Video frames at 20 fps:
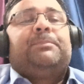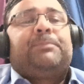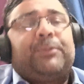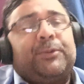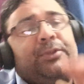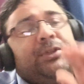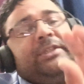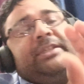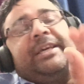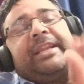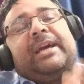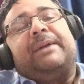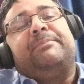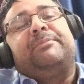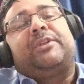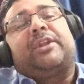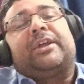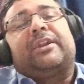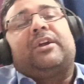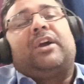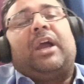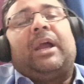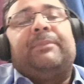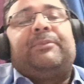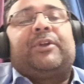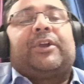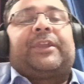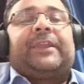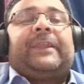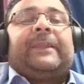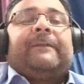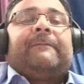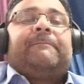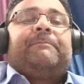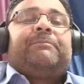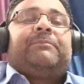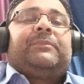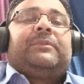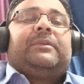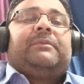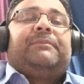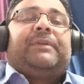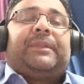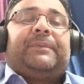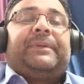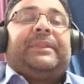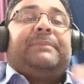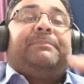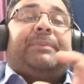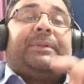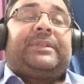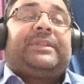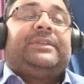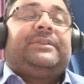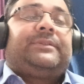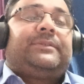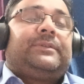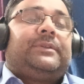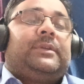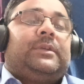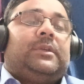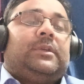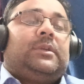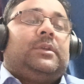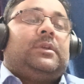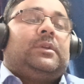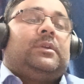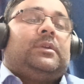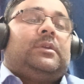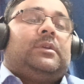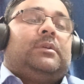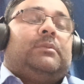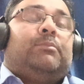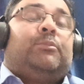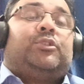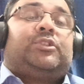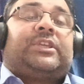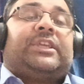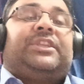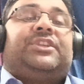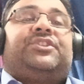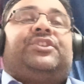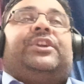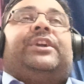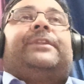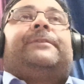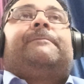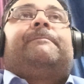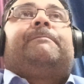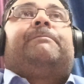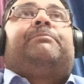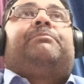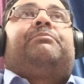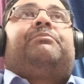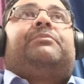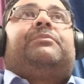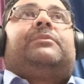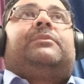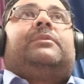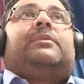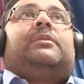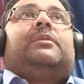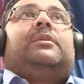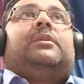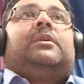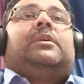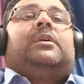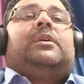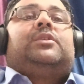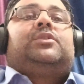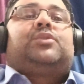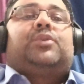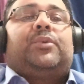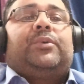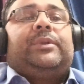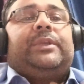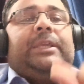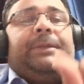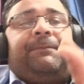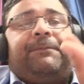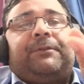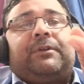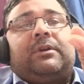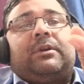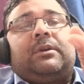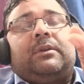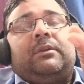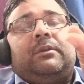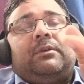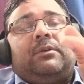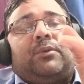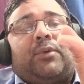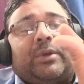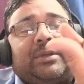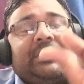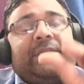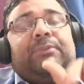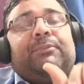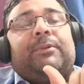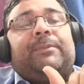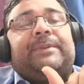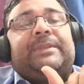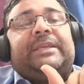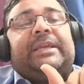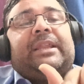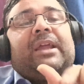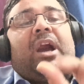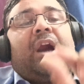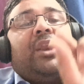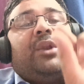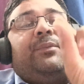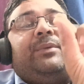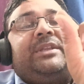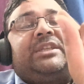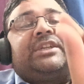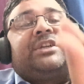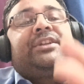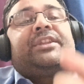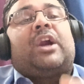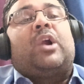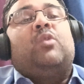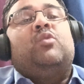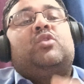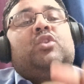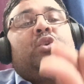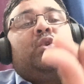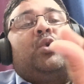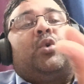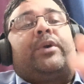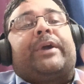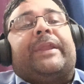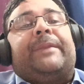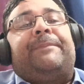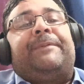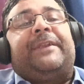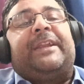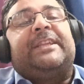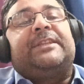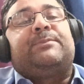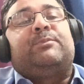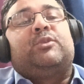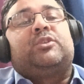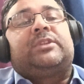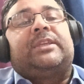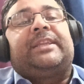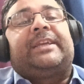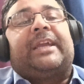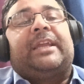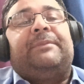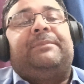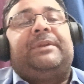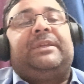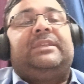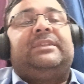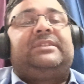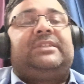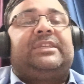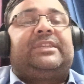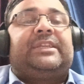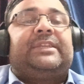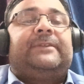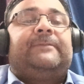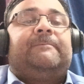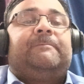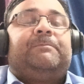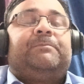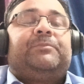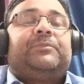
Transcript: Procedure I am talking. Very, very important motion is there. So if question will be there, on which ground no confidence motion can be initiated?